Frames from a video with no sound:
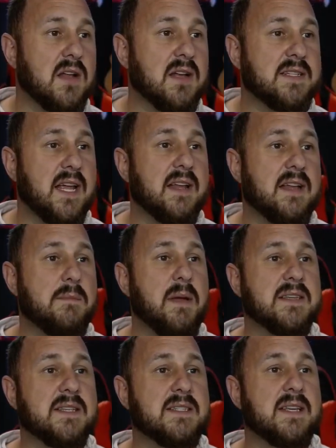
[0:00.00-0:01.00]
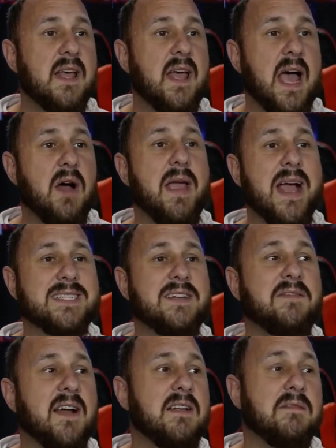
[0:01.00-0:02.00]
on a day-to-day basis, how he has to
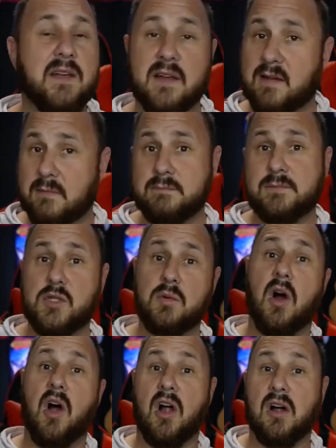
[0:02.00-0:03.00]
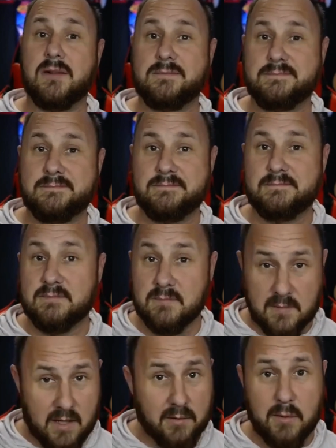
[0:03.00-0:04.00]
find a victim to R.
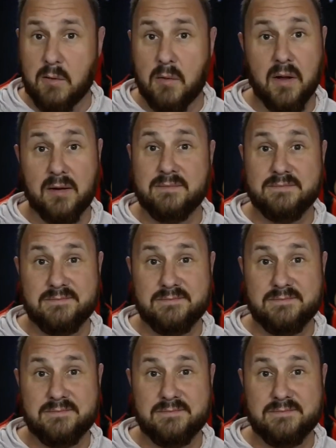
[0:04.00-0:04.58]
Literally wrote it.